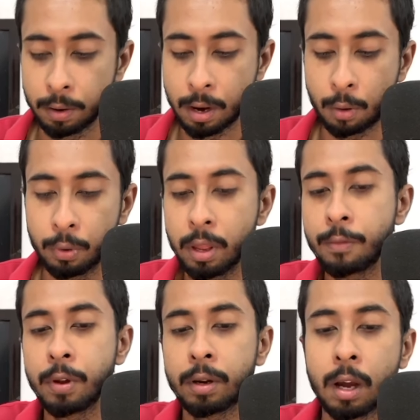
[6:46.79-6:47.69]
down
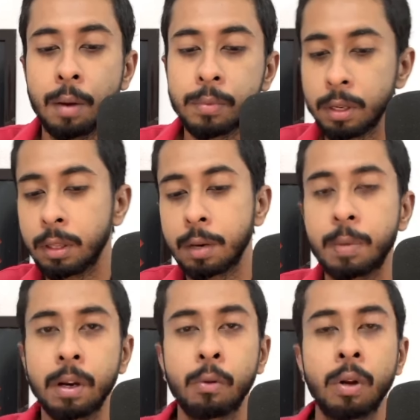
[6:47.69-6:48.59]
if it comes in that
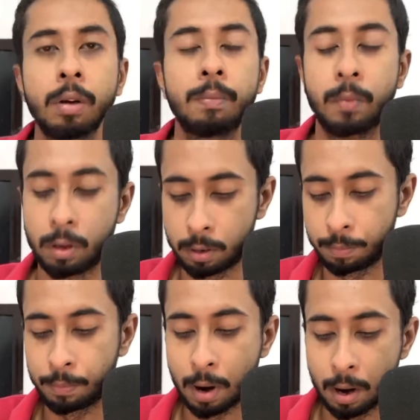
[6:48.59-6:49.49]
particular
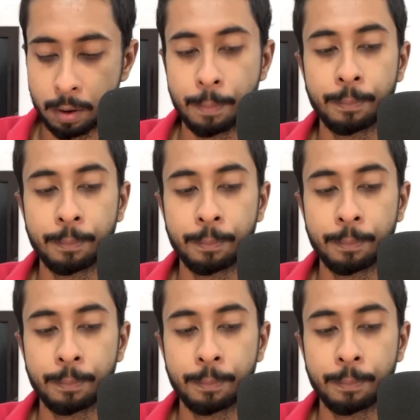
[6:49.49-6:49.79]
part,